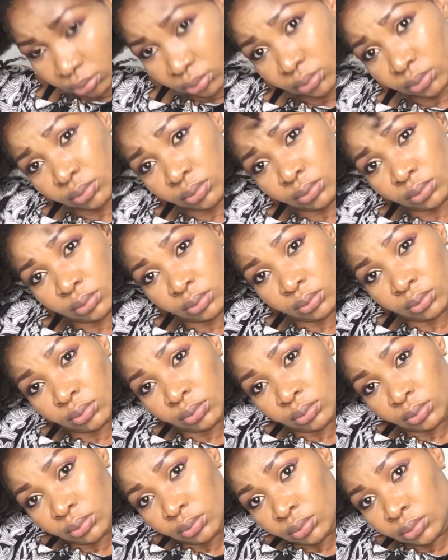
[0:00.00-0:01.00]

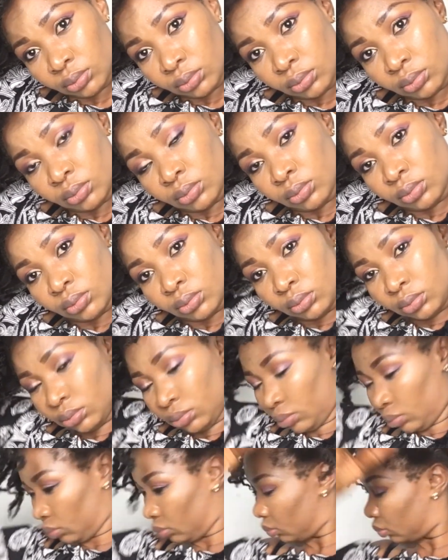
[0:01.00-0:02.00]
braiding.
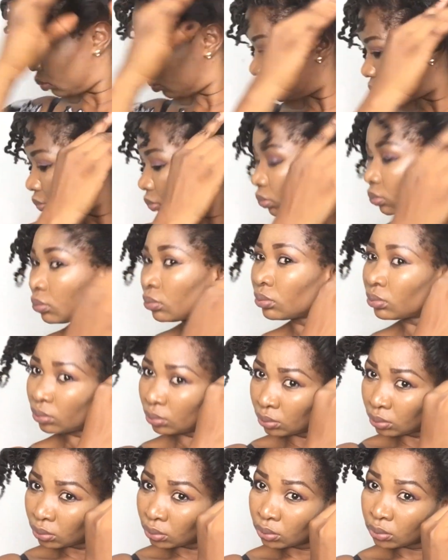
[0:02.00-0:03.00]
No, you can
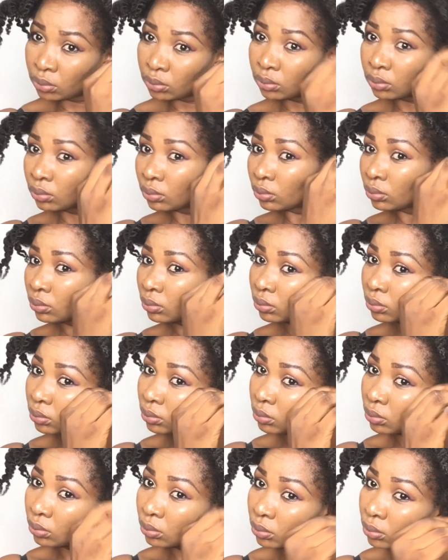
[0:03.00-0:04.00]
do cornrow if you
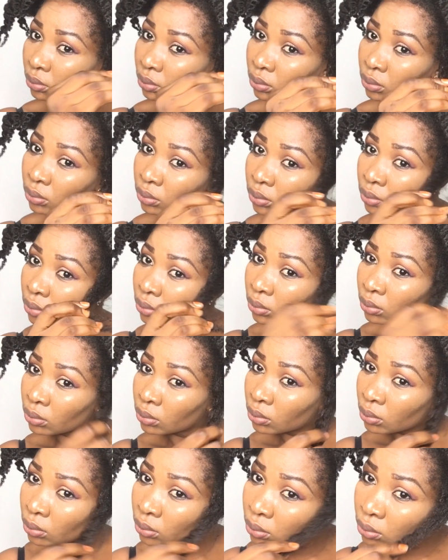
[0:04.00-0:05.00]
want. You can do
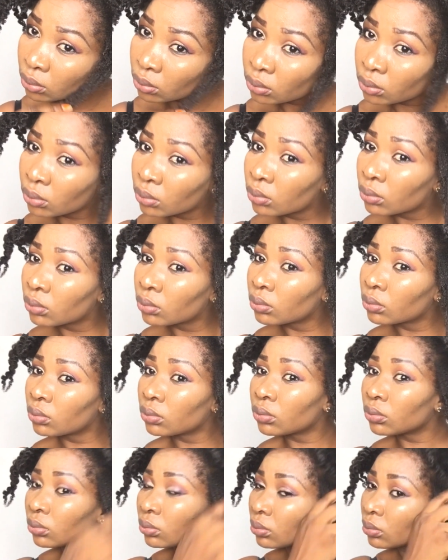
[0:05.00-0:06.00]
cornrow
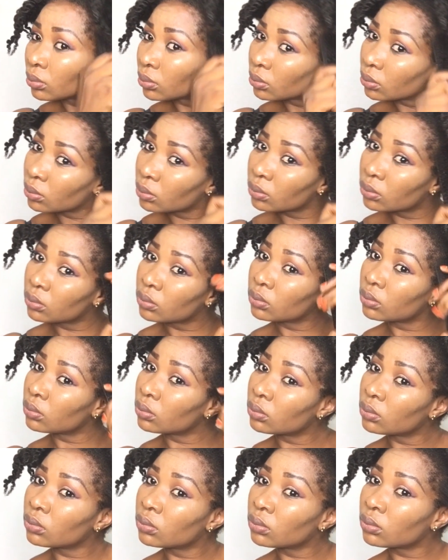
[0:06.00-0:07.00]
and do
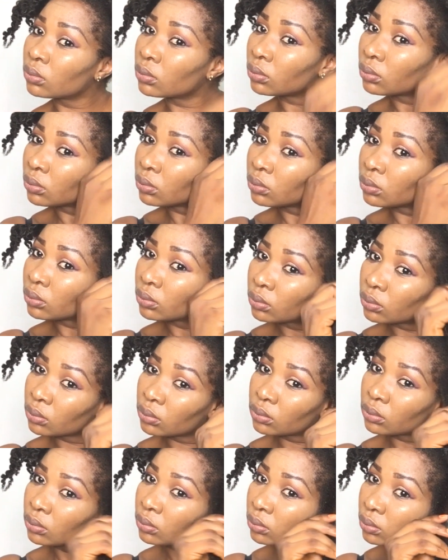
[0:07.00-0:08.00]
your style, but
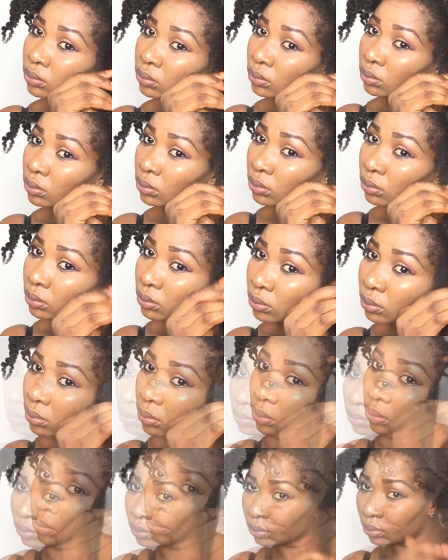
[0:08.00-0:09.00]
I didn't
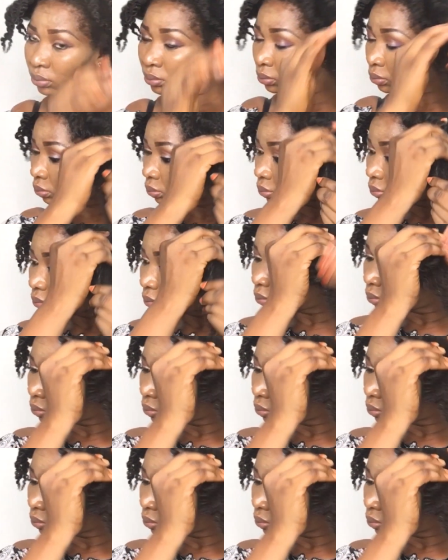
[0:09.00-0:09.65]
want to